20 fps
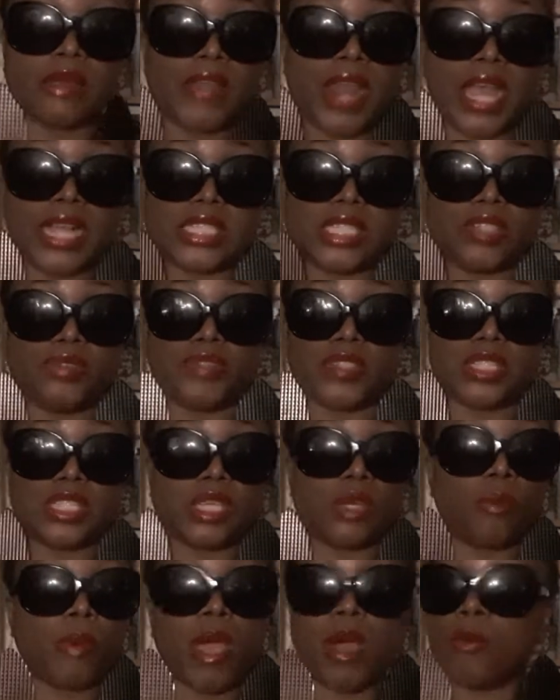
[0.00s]
an
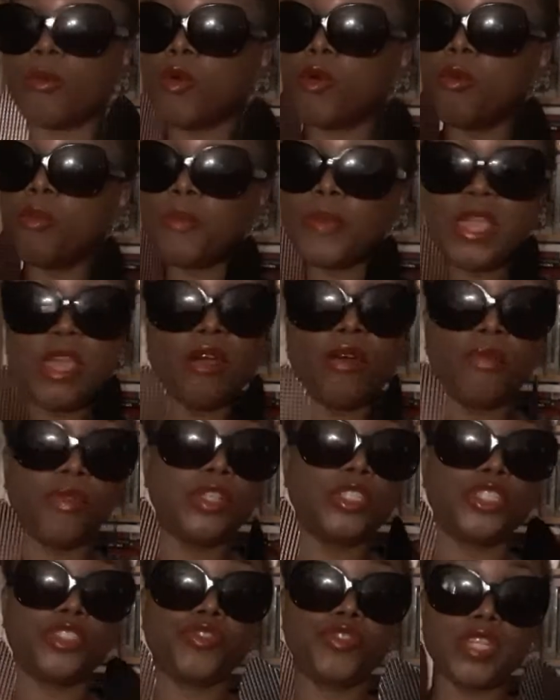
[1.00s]
activity where we'll be on
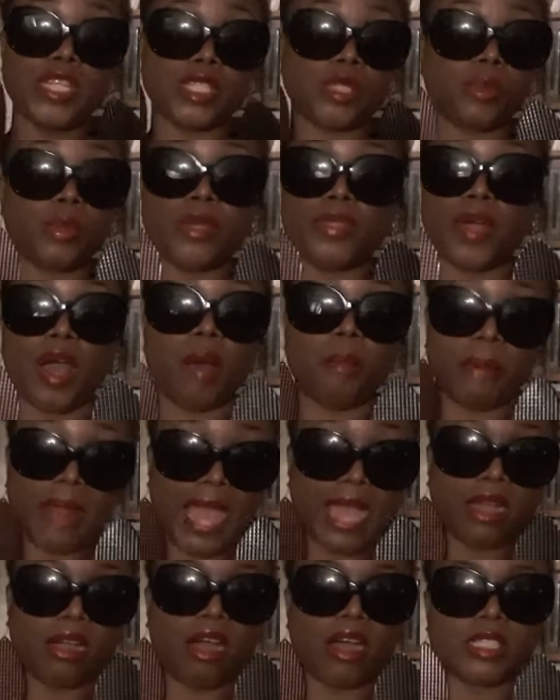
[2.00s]
the streets with our
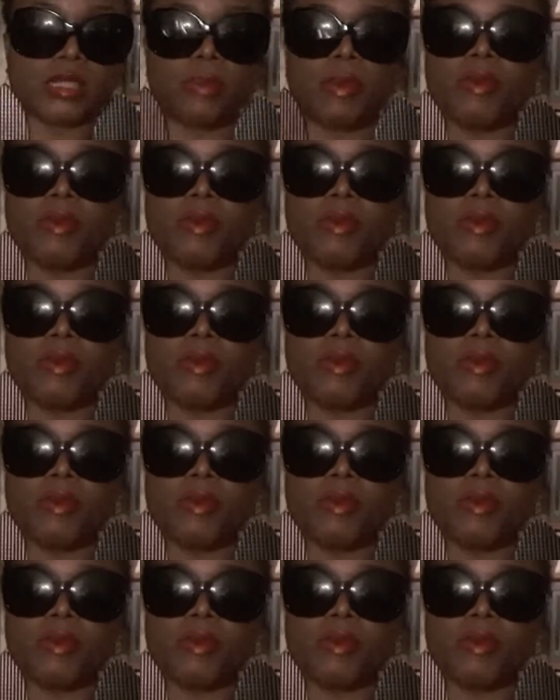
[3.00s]
placards,